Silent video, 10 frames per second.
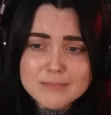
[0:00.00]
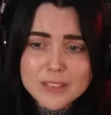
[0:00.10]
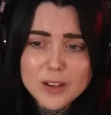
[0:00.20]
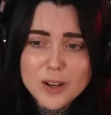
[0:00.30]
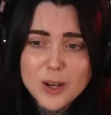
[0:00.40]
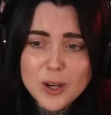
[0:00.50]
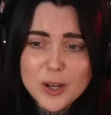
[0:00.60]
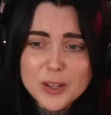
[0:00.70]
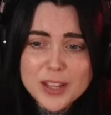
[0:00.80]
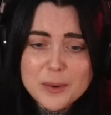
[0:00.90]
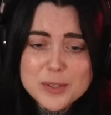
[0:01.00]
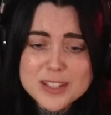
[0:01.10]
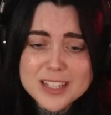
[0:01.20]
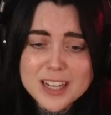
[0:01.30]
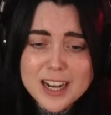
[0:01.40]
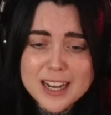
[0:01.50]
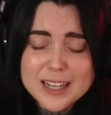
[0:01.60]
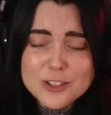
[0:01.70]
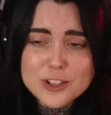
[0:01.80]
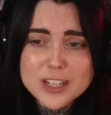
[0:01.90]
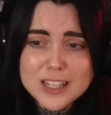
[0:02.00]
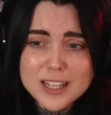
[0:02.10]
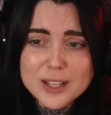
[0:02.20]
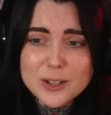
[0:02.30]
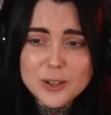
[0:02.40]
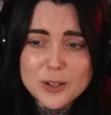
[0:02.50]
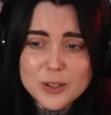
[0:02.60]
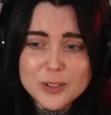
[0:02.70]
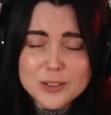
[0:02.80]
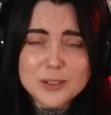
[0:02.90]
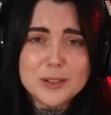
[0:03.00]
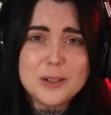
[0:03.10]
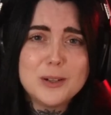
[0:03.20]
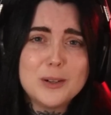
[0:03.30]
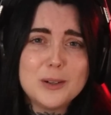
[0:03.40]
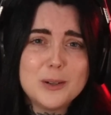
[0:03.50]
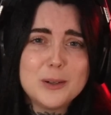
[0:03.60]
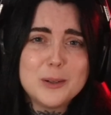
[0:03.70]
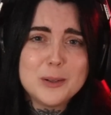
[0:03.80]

Oh, that was the guy she killed. Oh.